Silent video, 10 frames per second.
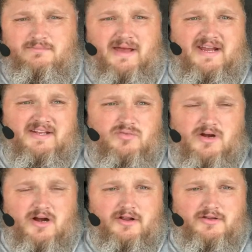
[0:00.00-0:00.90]
making it to where
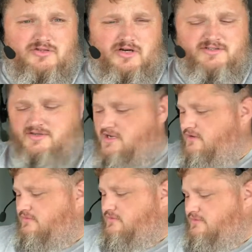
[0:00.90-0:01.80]
none of the trucks are
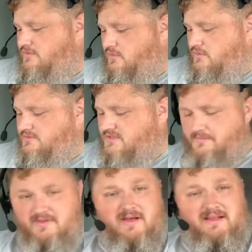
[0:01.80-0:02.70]
governed or
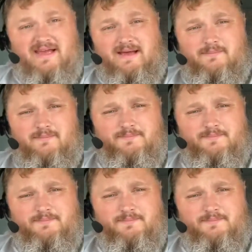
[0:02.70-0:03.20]
something like that.